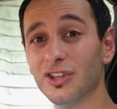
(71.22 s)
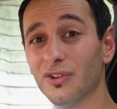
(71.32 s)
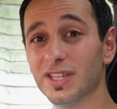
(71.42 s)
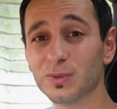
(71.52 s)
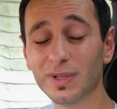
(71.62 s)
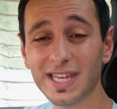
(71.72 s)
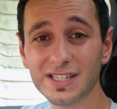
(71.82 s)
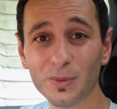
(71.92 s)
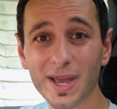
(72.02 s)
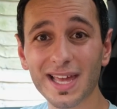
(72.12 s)
Note, this will
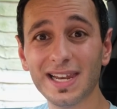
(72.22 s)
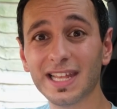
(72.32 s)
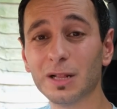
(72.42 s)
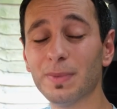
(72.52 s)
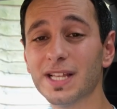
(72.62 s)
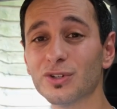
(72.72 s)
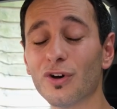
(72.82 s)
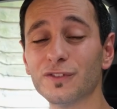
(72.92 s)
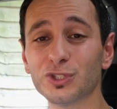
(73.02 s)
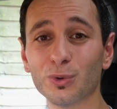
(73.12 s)
eat away a little bit
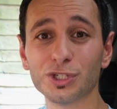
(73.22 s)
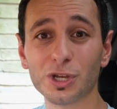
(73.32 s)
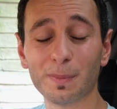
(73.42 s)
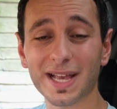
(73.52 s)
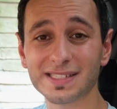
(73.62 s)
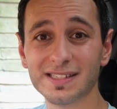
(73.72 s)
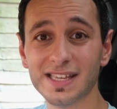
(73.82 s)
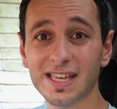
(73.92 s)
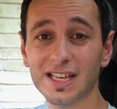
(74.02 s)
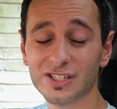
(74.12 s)
of storage
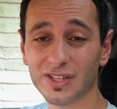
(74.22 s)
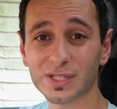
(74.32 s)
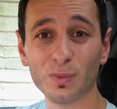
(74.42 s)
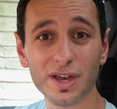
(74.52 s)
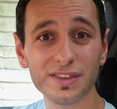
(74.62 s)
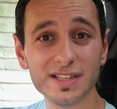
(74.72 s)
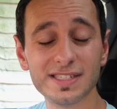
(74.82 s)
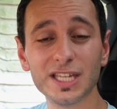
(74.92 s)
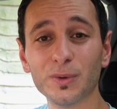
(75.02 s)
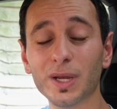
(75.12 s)
capacity, so that's worth
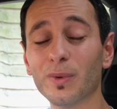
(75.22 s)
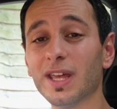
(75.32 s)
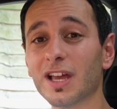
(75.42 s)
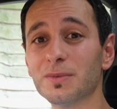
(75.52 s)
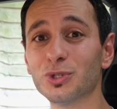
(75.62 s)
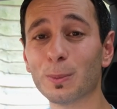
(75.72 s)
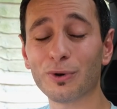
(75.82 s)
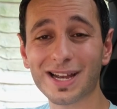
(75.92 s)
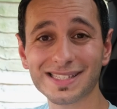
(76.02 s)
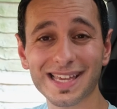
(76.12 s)
considering when it comes to a
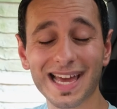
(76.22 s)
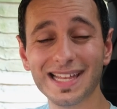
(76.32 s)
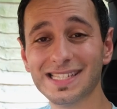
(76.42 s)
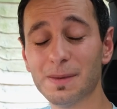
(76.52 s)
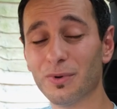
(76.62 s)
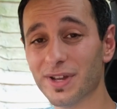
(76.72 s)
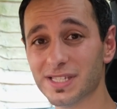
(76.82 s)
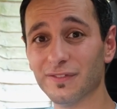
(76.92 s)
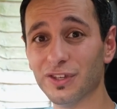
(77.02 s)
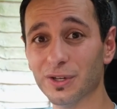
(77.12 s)
practicality
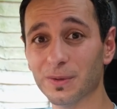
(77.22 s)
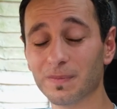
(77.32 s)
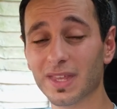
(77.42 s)
point of view.